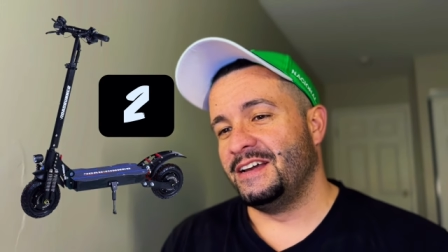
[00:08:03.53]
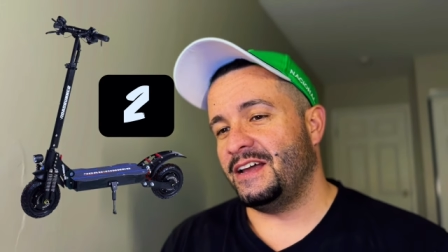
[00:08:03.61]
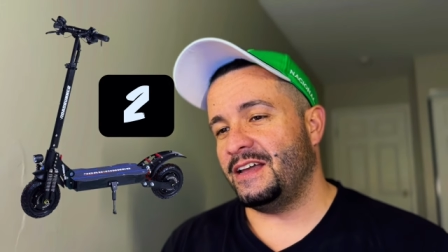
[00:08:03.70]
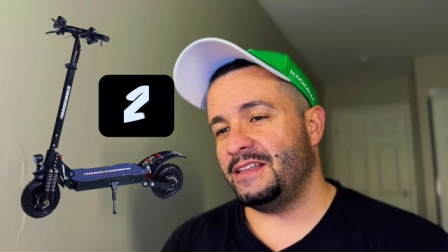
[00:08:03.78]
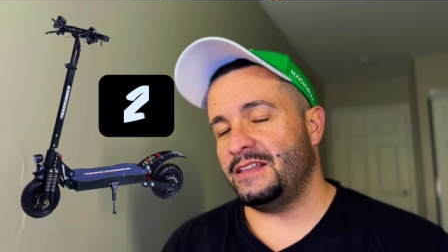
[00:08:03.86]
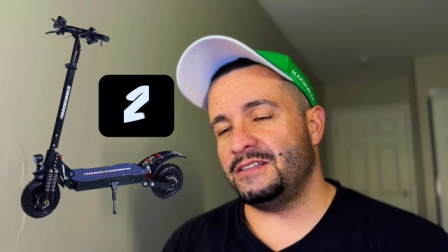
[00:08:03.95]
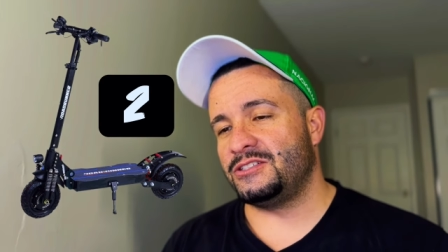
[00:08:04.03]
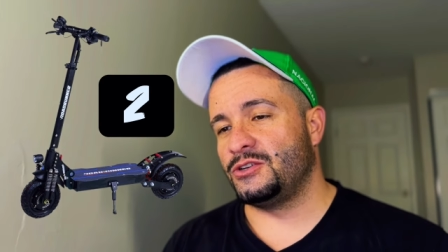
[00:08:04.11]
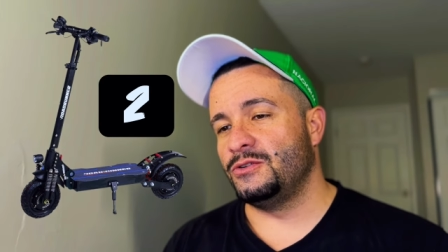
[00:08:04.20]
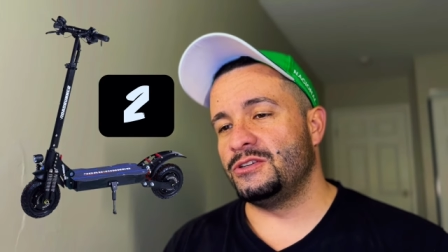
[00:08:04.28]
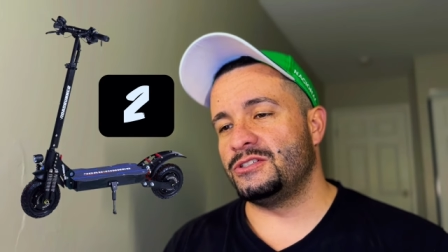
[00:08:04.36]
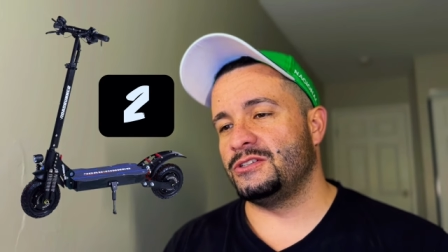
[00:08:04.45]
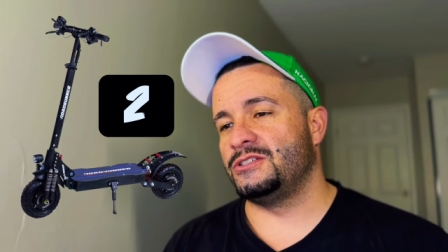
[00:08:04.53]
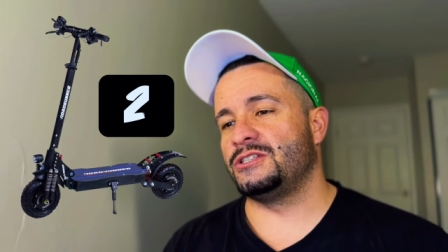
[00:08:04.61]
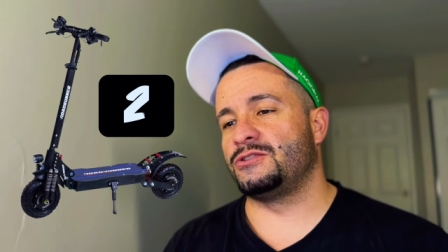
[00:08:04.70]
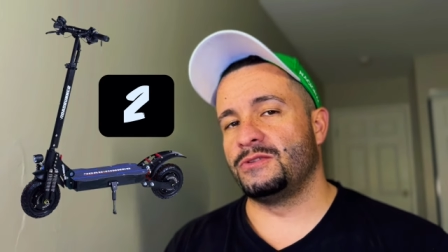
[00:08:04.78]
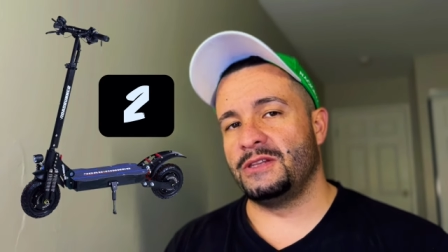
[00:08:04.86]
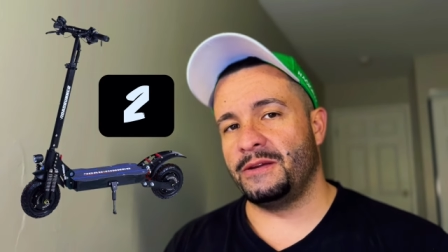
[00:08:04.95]
Uh, scooters are
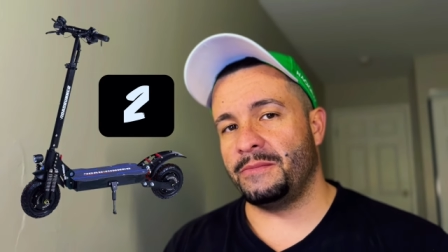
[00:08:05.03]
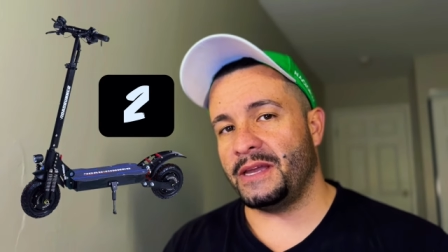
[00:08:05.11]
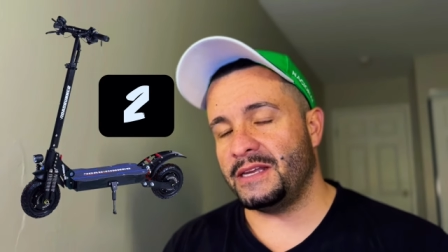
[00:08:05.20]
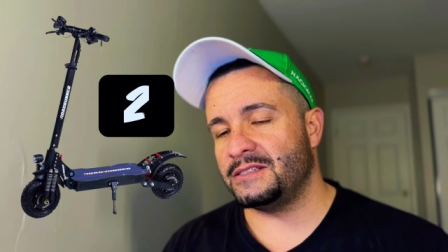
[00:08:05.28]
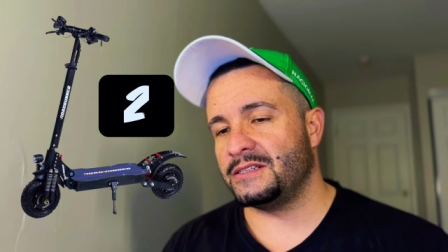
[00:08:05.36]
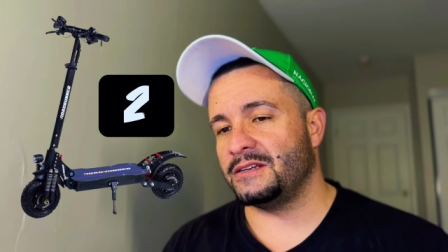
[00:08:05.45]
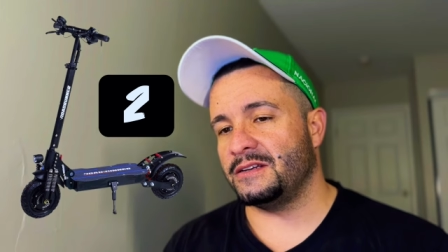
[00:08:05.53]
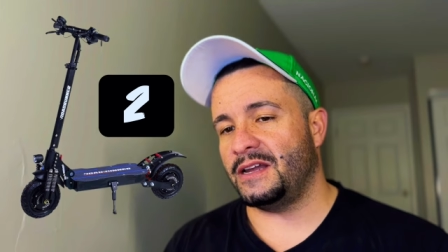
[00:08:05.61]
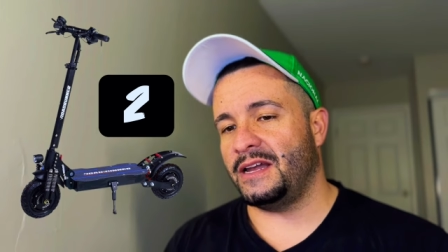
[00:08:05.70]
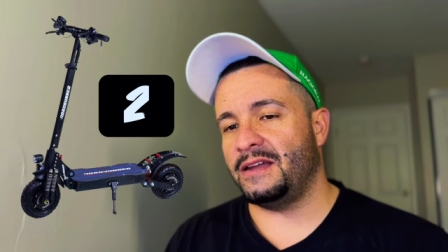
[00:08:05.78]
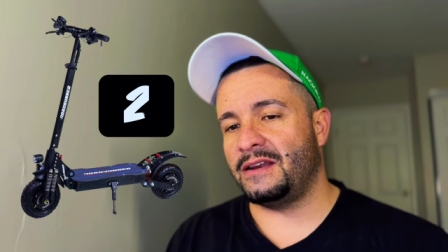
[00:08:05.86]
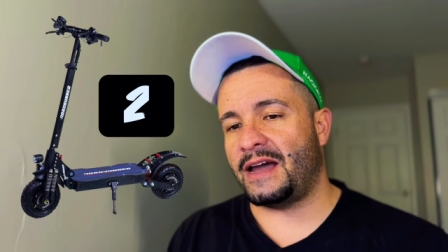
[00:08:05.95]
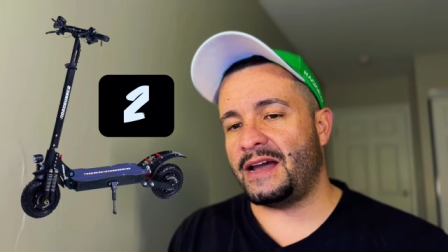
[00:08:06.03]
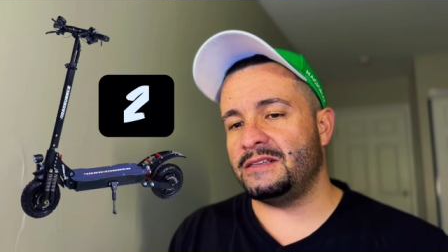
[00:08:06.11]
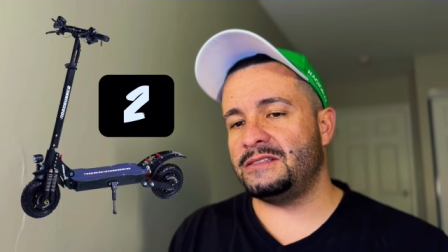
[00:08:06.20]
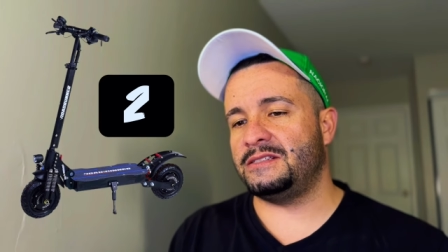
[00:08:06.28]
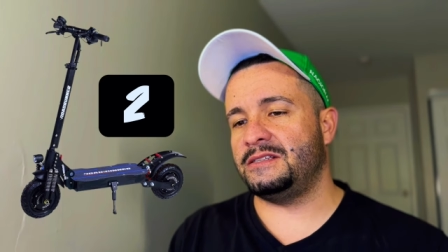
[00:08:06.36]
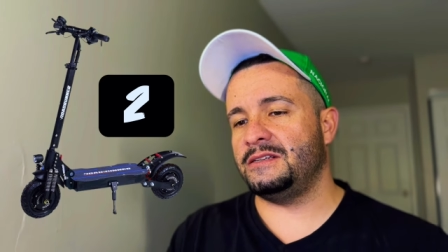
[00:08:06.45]
just really amazing, and I
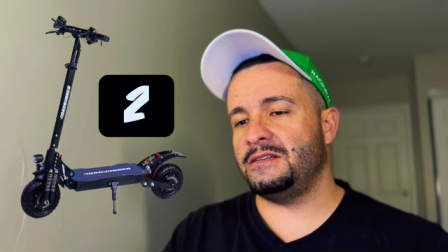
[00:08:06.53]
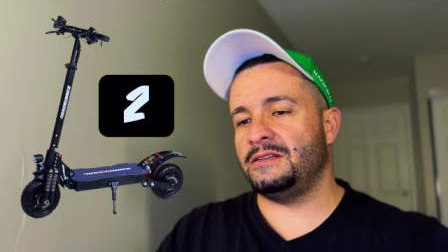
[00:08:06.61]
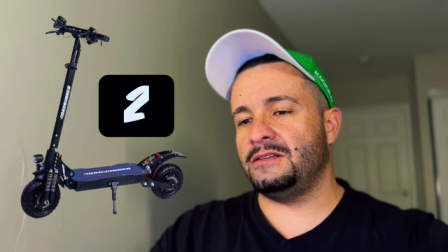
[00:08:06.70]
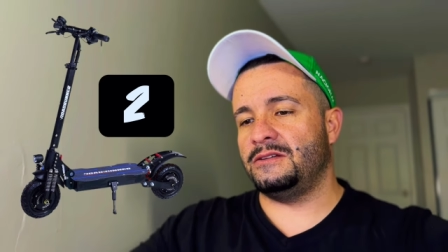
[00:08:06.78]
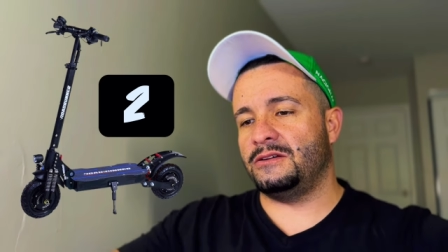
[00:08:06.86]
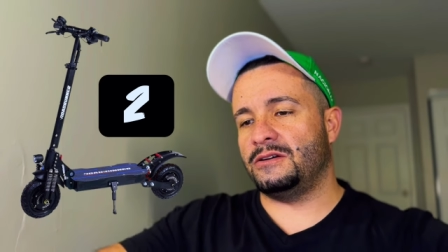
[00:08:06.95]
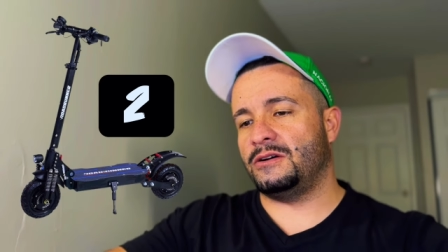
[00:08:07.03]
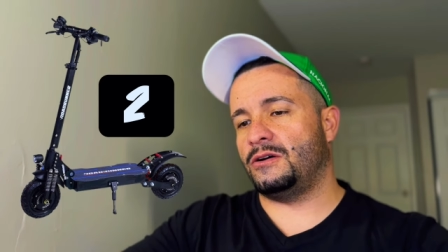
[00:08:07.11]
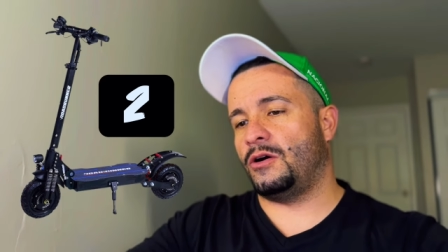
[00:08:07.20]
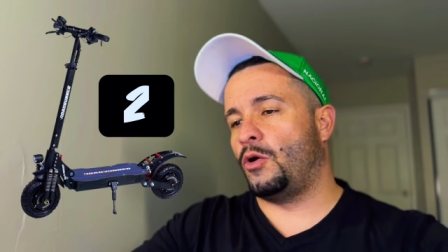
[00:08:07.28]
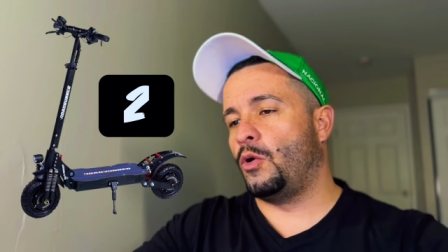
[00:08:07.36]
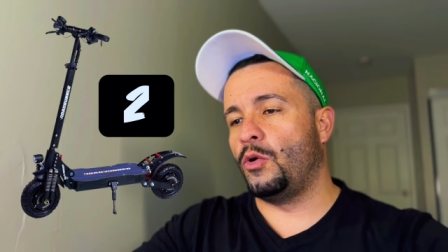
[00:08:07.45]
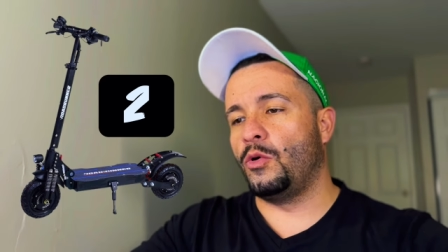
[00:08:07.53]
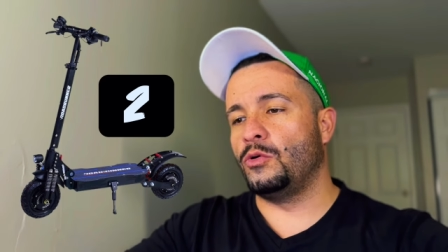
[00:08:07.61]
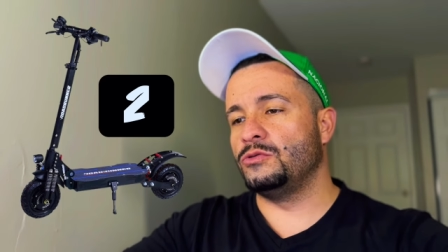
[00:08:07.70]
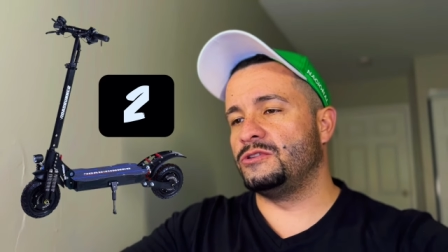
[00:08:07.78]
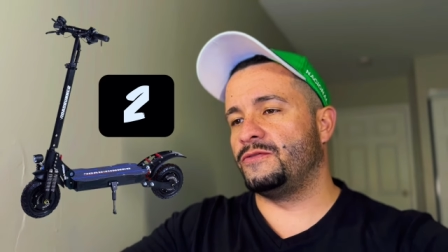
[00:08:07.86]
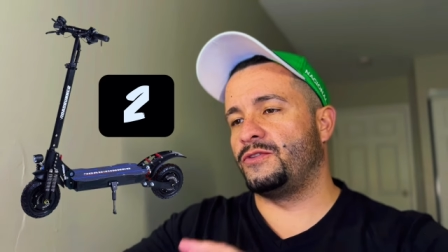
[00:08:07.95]
see a whole
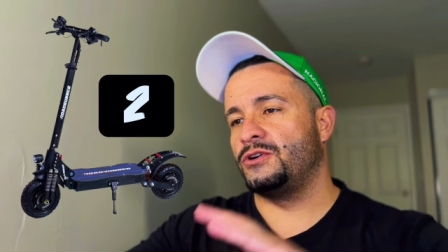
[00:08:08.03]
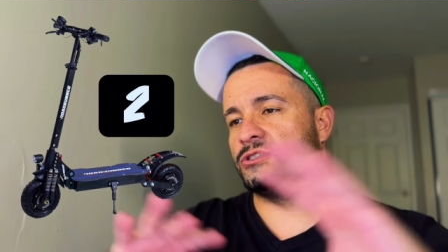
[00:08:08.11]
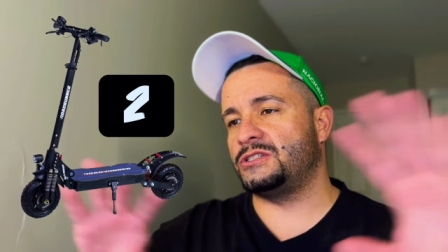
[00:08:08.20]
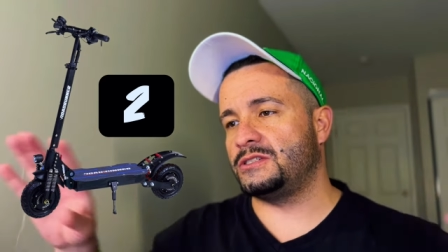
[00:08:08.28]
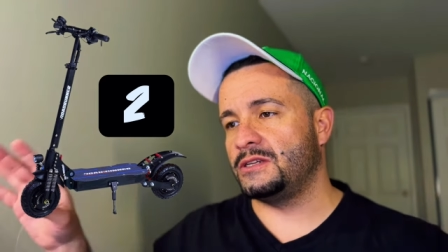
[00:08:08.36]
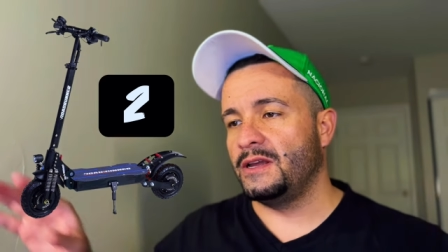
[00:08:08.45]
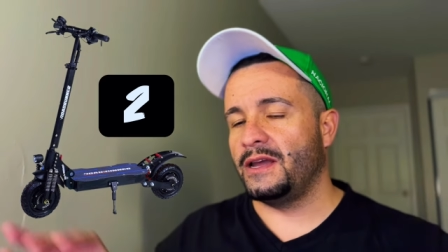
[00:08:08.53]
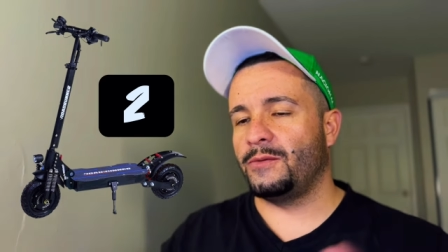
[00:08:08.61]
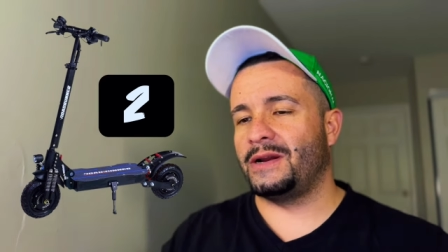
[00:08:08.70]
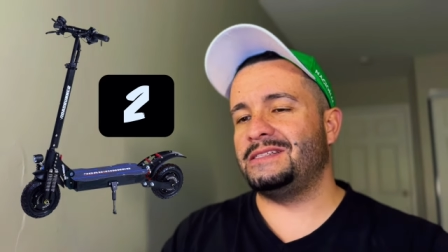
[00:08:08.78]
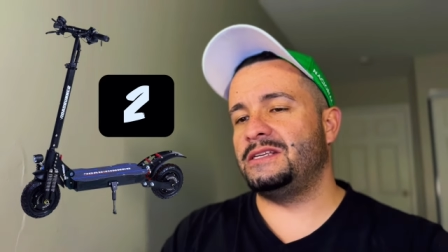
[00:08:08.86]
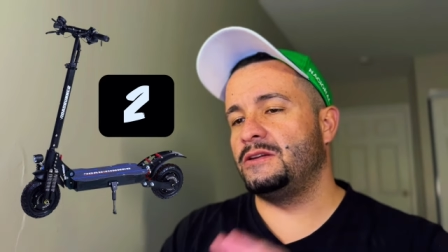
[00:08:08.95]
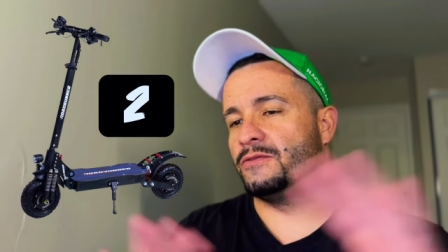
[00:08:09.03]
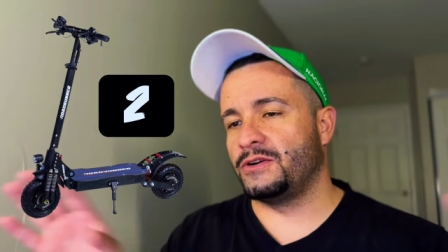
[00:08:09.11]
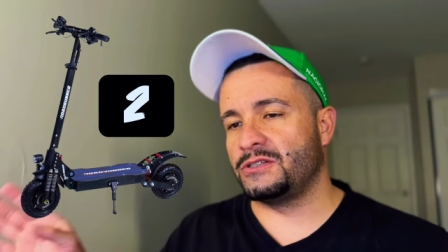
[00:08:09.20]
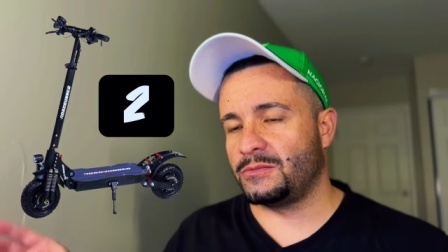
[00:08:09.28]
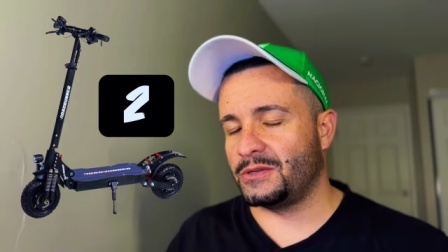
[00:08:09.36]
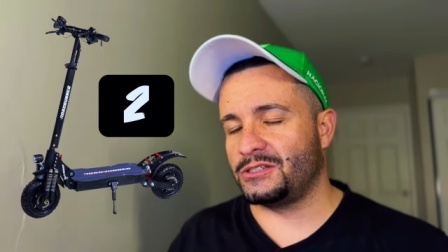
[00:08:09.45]
diverse. And when I say
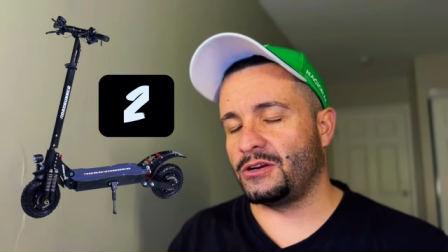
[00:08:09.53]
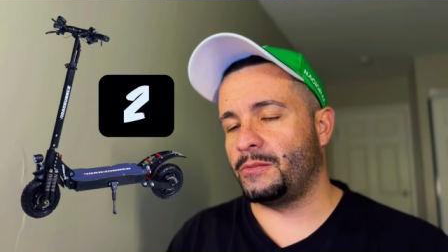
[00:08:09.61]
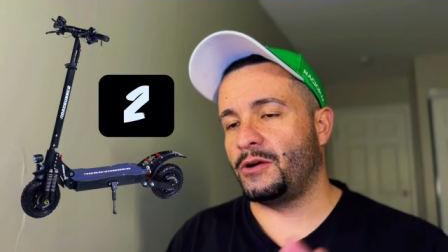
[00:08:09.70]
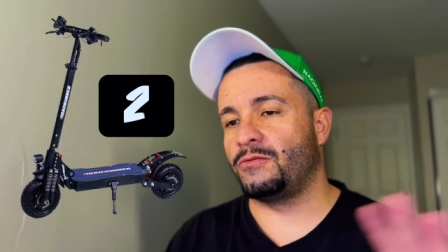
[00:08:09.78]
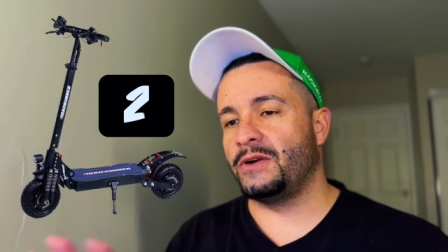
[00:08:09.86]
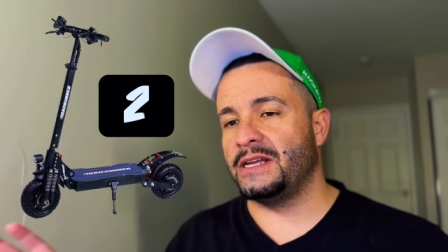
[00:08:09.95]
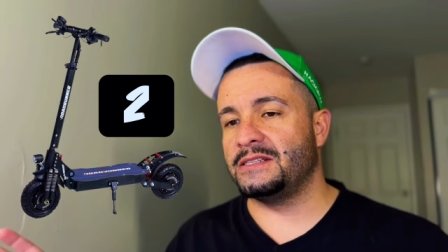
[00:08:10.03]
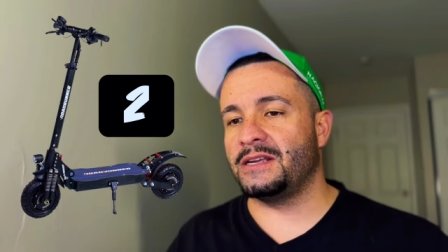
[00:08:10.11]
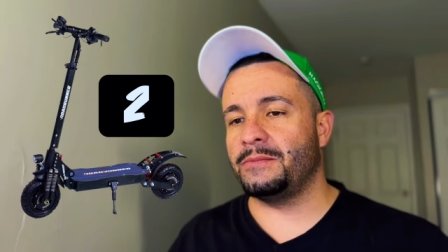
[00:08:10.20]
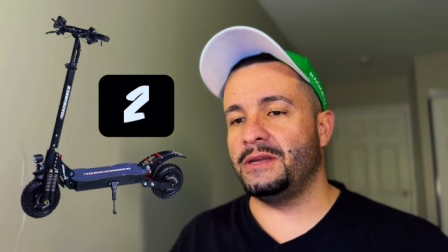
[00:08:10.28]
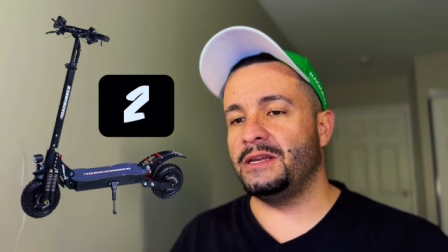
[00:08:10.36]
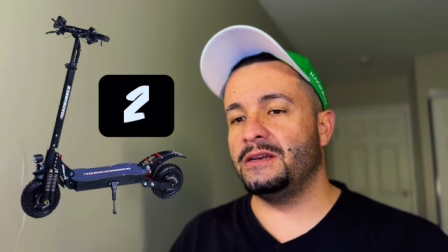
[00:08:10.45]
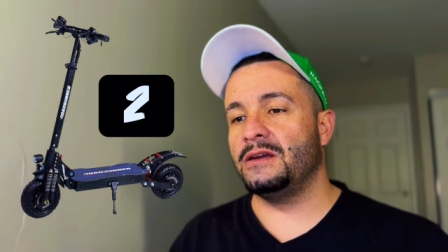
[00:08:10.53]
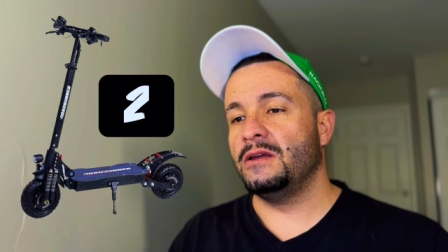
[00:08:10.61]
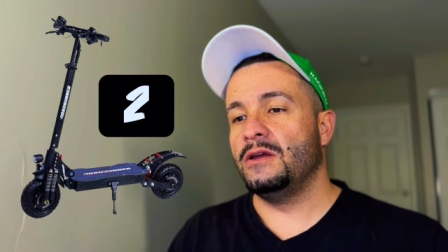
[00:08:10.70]
diverse, I'm not talking about race. I mean